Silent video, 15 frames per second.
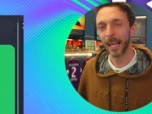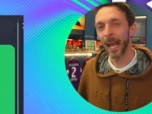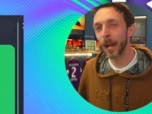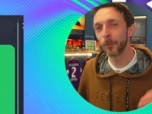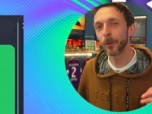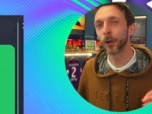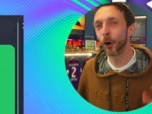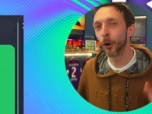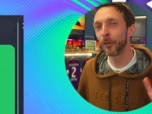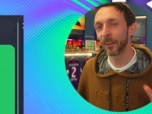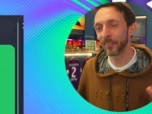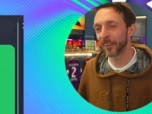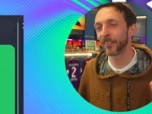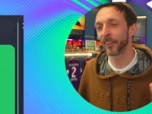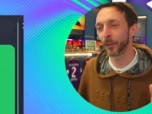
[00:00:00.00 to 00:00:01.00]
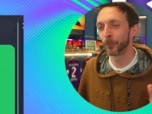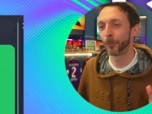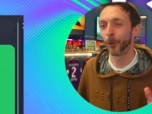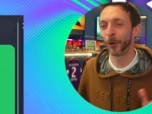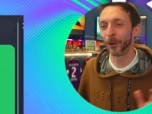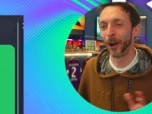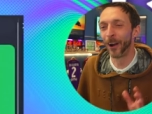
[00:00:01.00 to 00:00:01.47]
Can we call this a
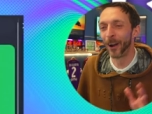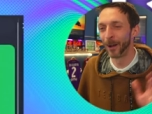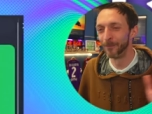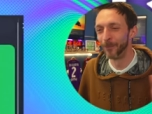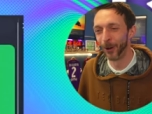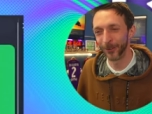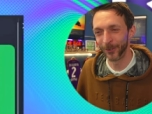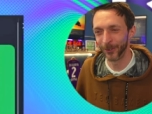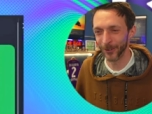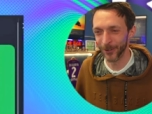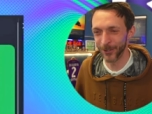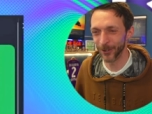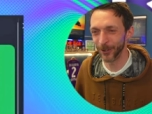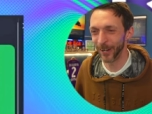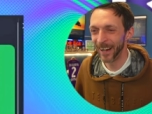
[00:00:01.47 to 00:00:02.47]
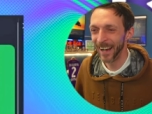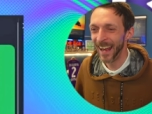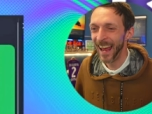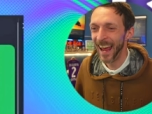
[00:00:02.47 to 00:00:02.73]
six-pointer? I'm not too sure.